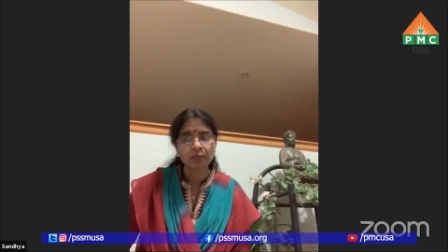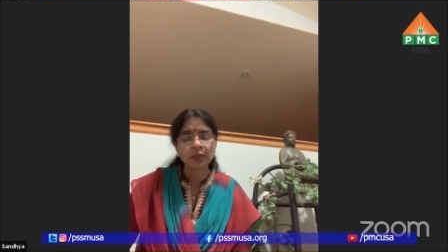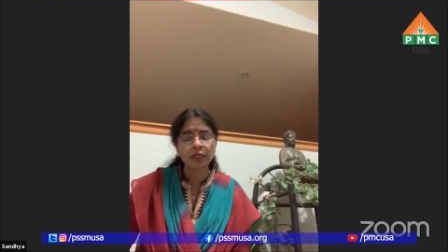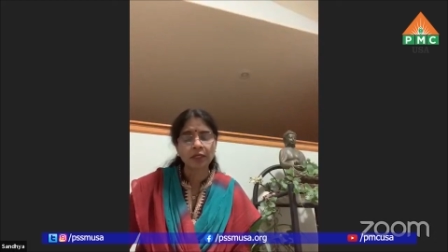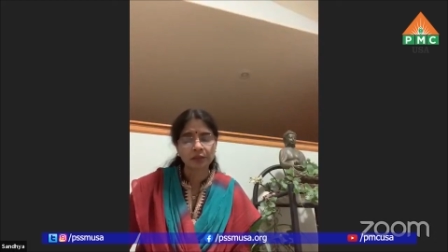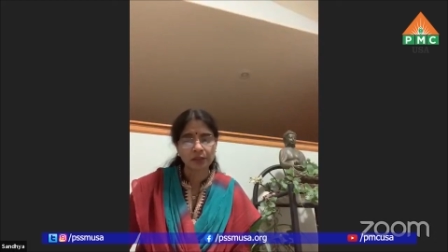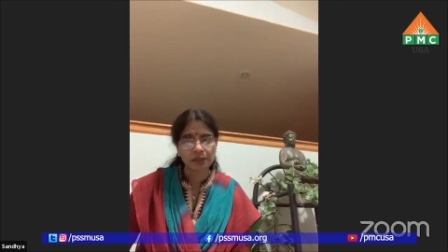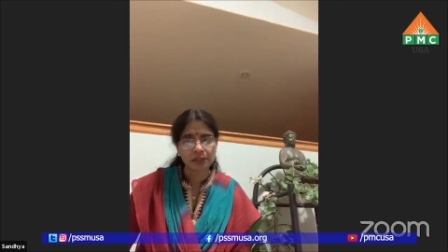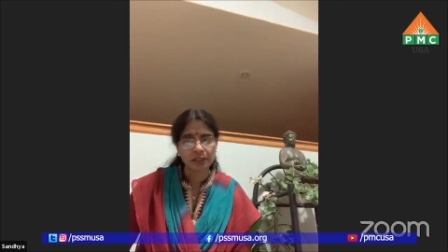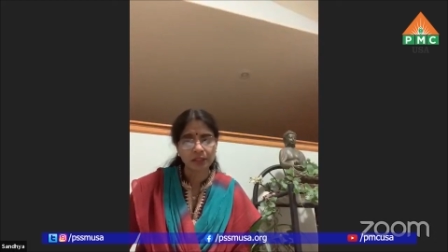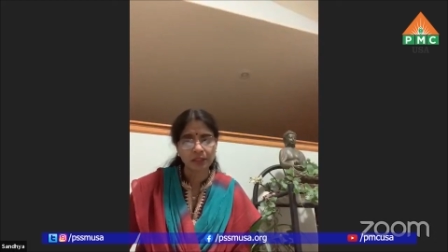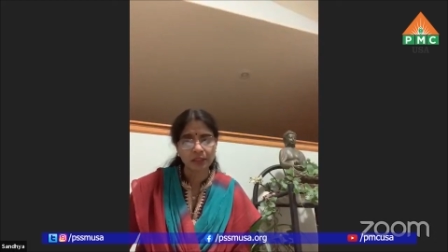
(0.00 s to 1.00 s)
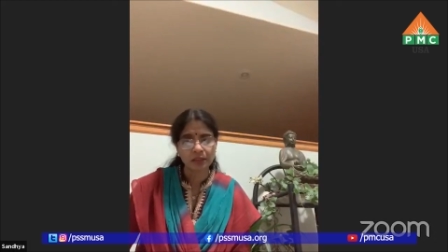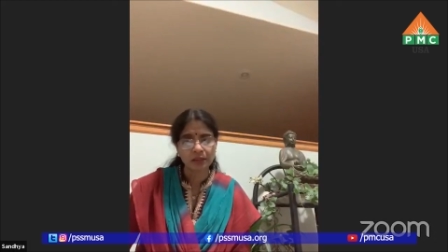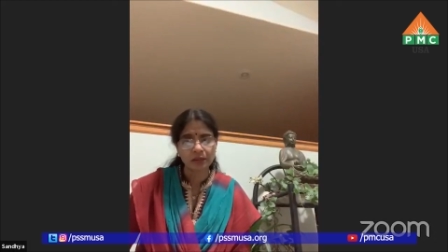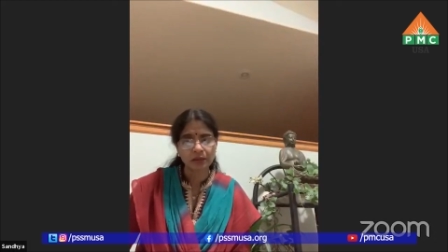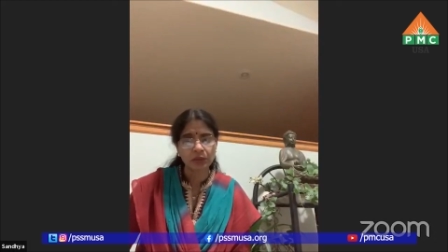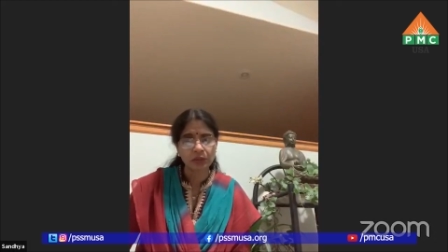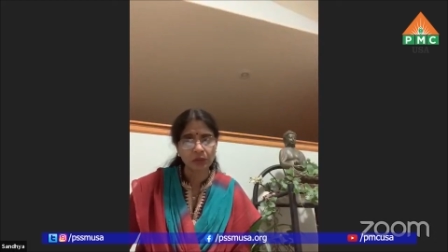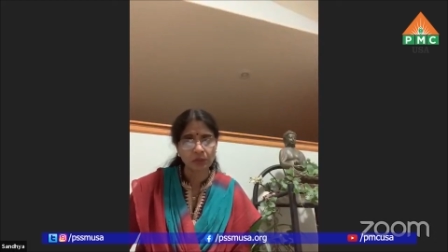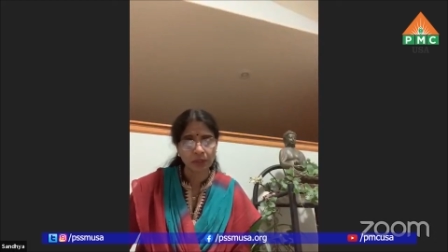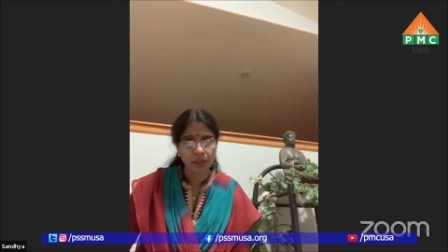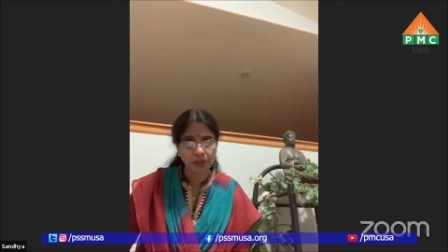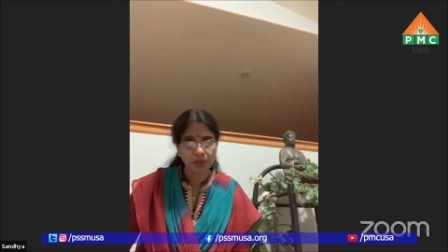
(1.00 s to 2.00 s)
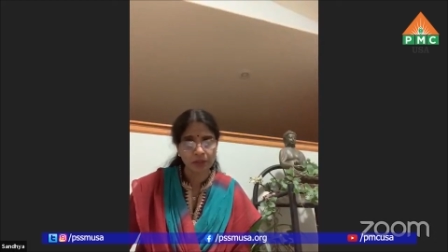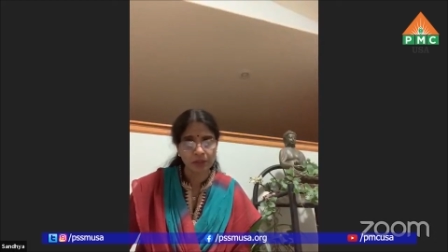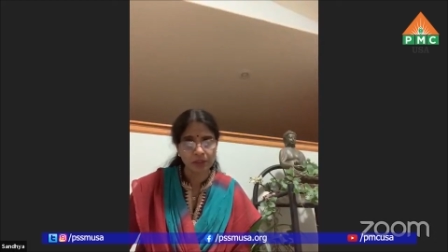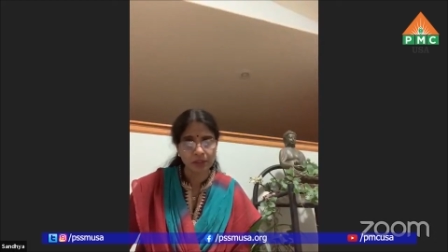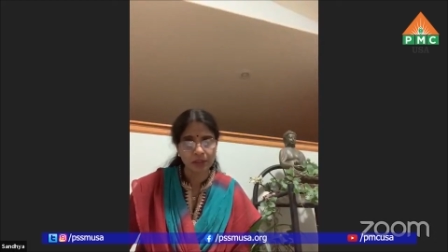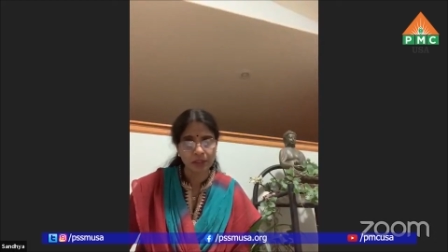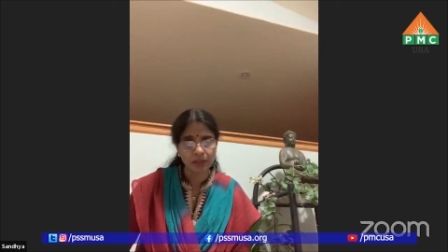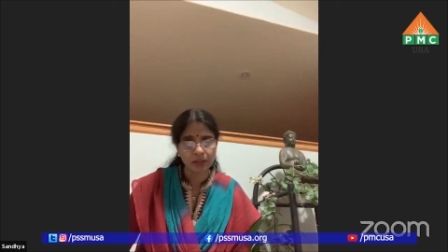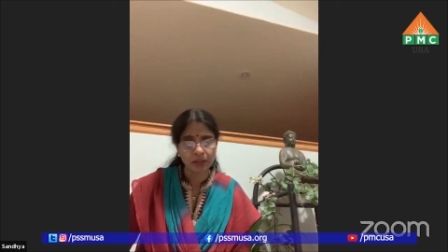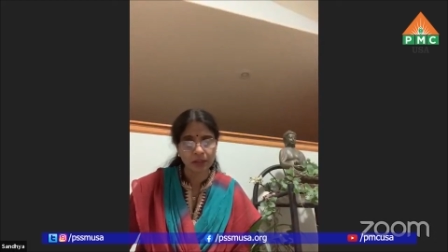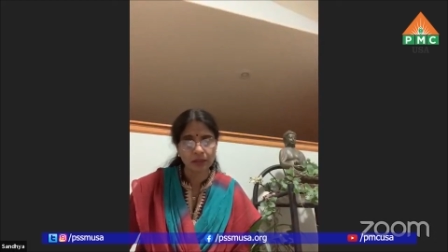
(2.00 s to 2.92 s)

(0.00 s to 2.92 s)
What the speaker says: miraculous thinking. You have miraculous thinking.